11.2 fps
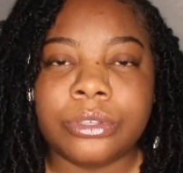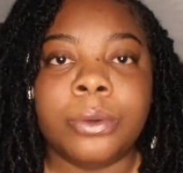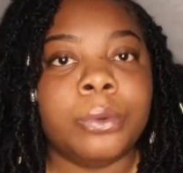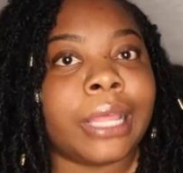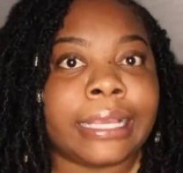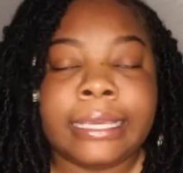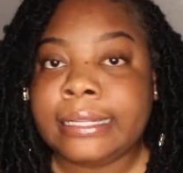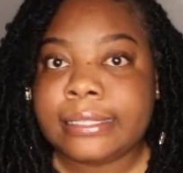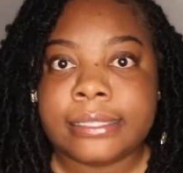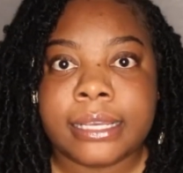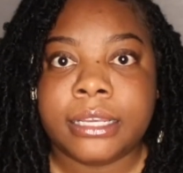like any
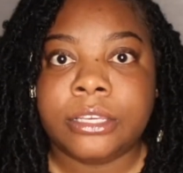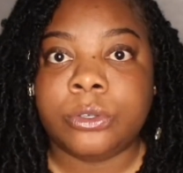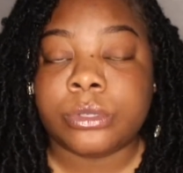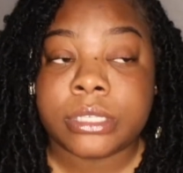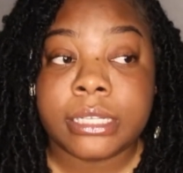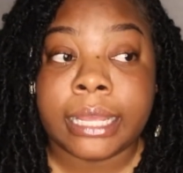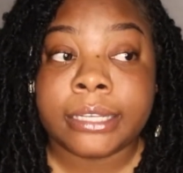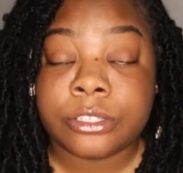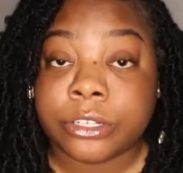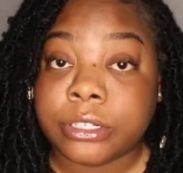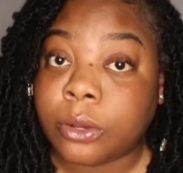city, you'll see like
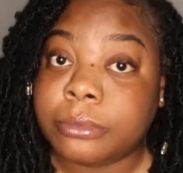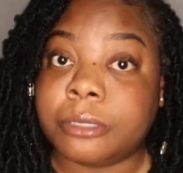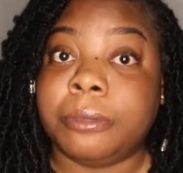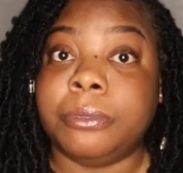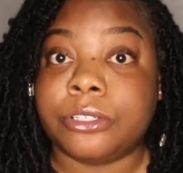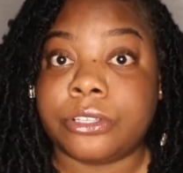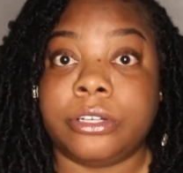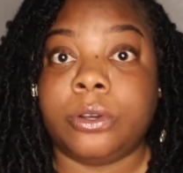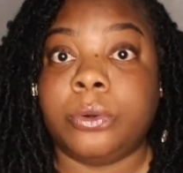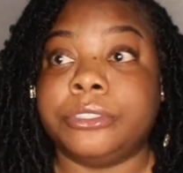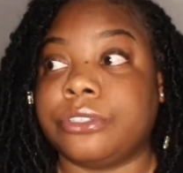certain homeless people on certain
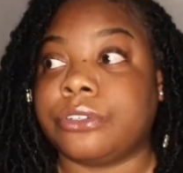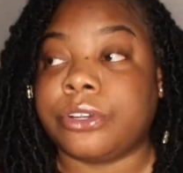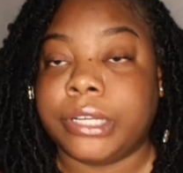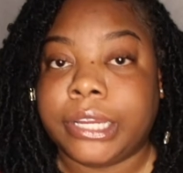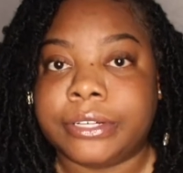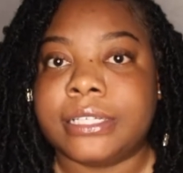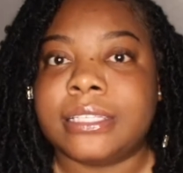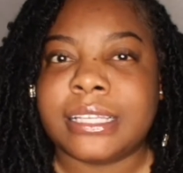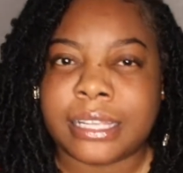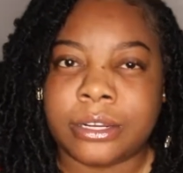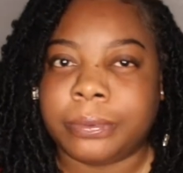corners or certain areas,
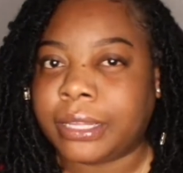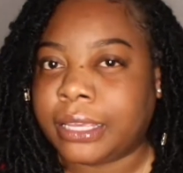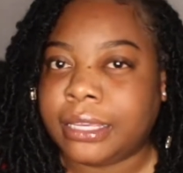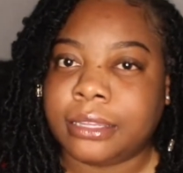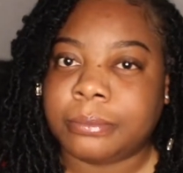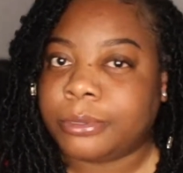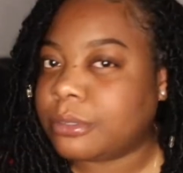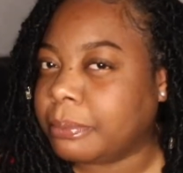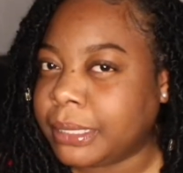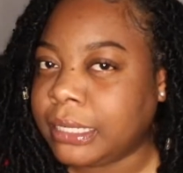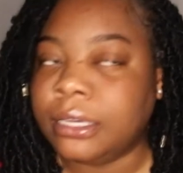because they know where they can get the most
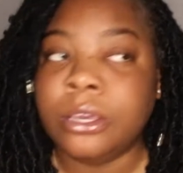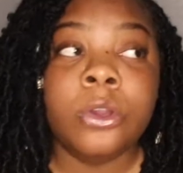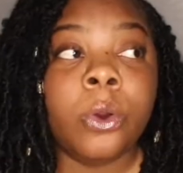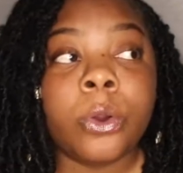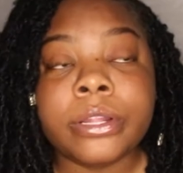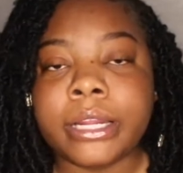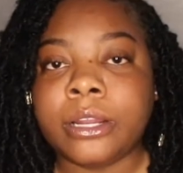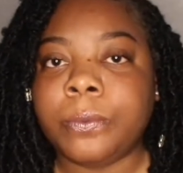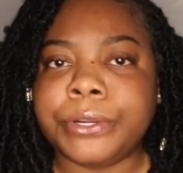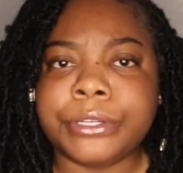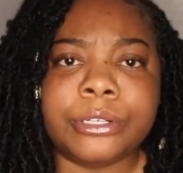money, or they
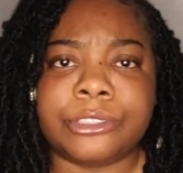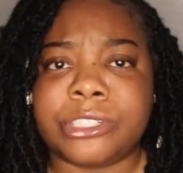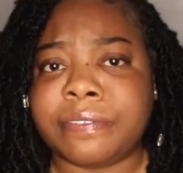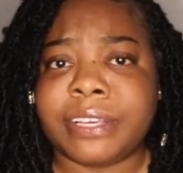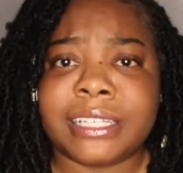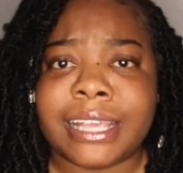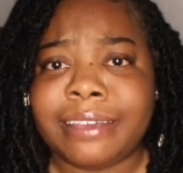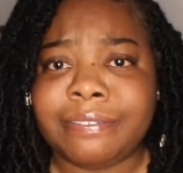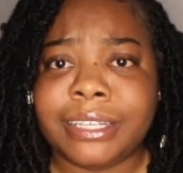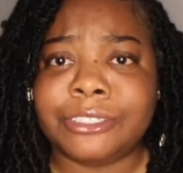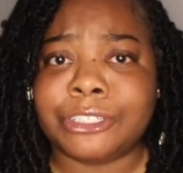know where traffic is
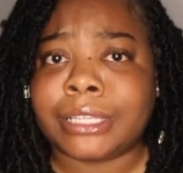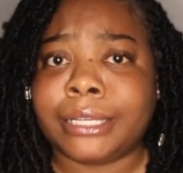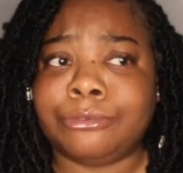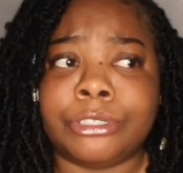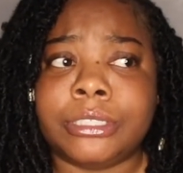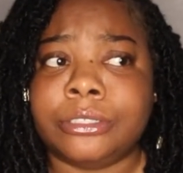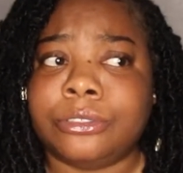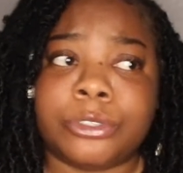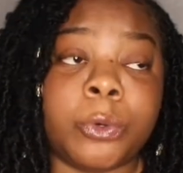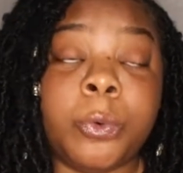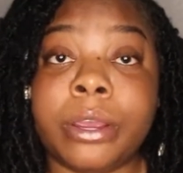heavy, just like drug dealers
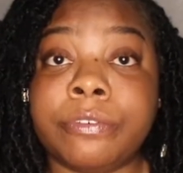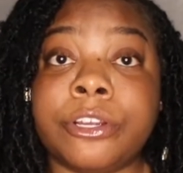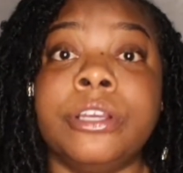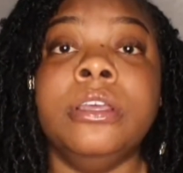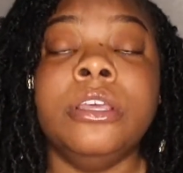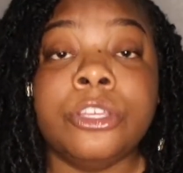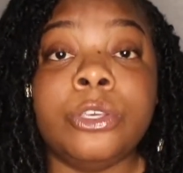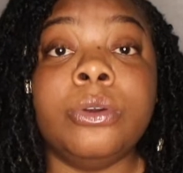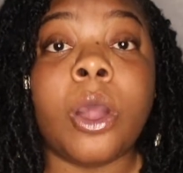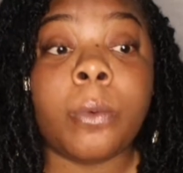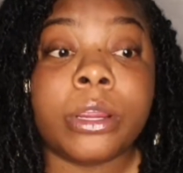or whoever. You
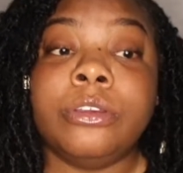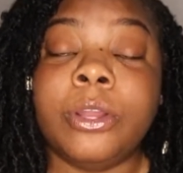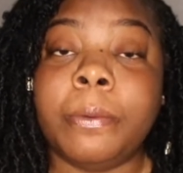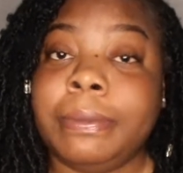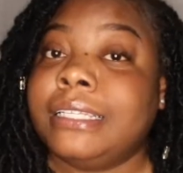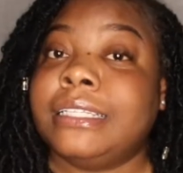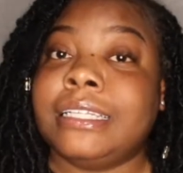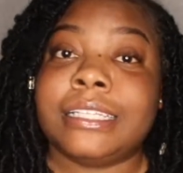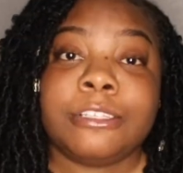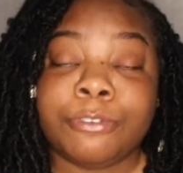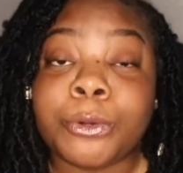go where
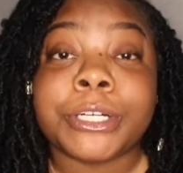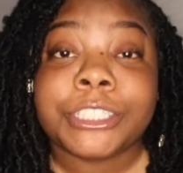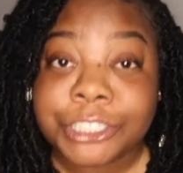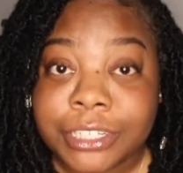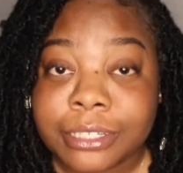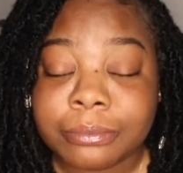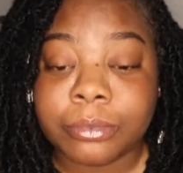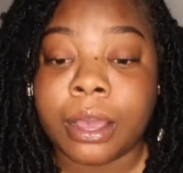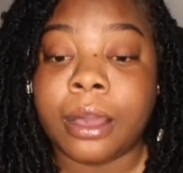business is flourishing,